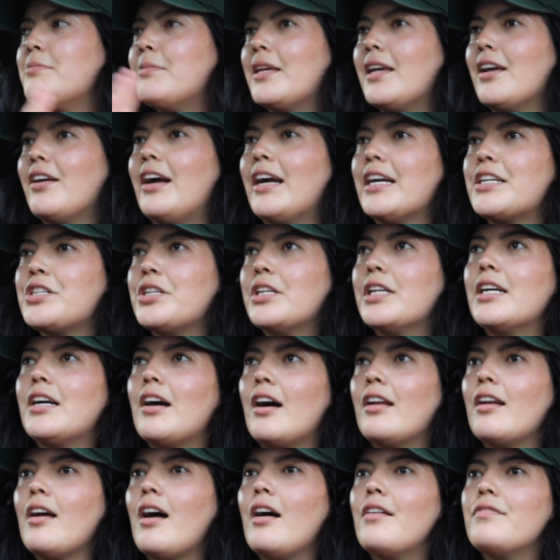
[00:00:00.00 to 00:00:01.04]
Miguel actually
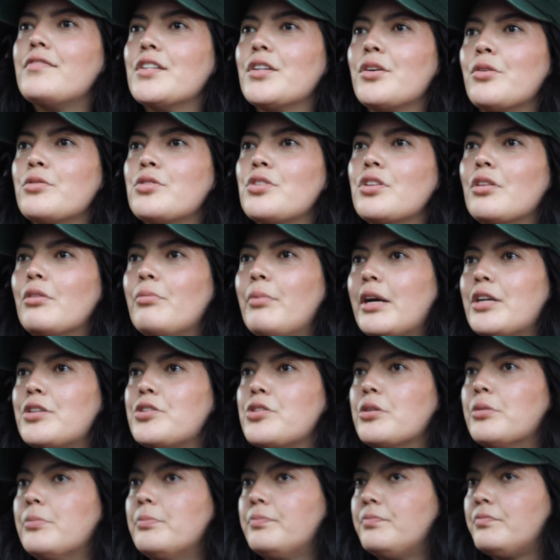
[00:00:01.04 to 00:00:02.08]
got off to go to the
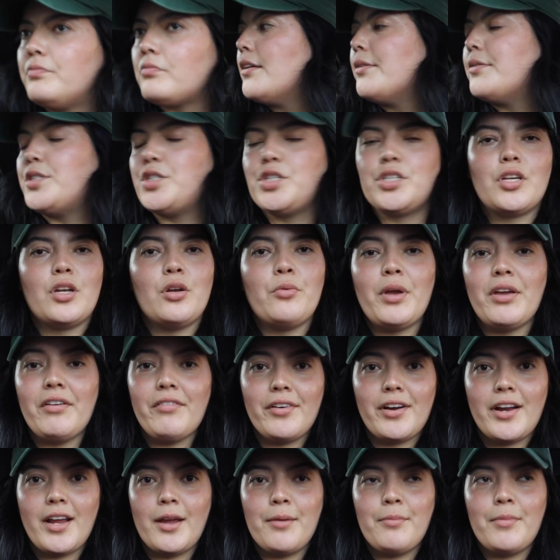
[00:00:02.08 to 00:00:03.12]
restroom. Just gonna wait for
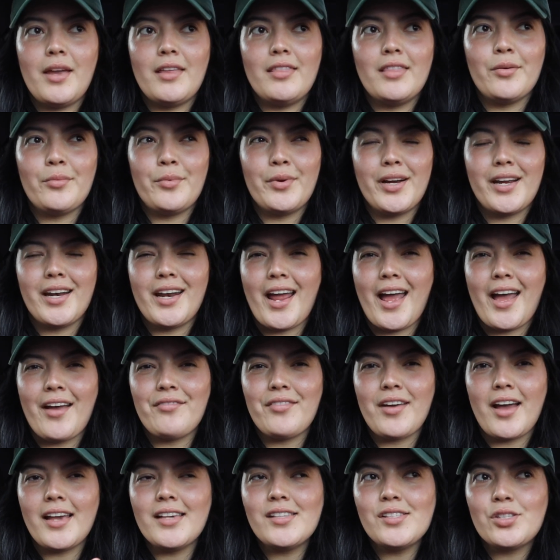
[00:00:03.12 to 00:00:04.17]
him and then we're gonna
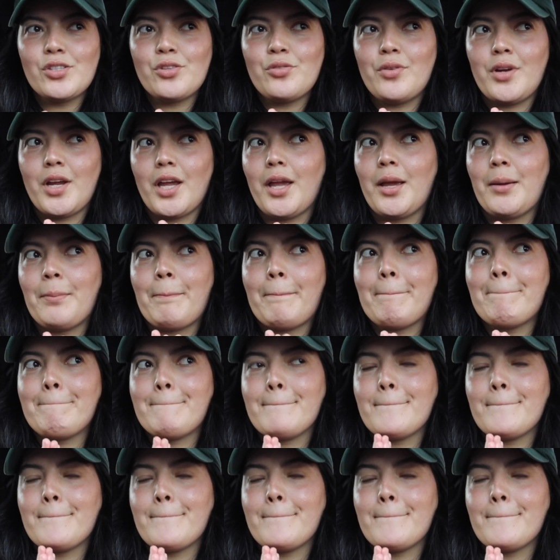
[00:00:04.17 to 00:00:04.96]
have ice cream.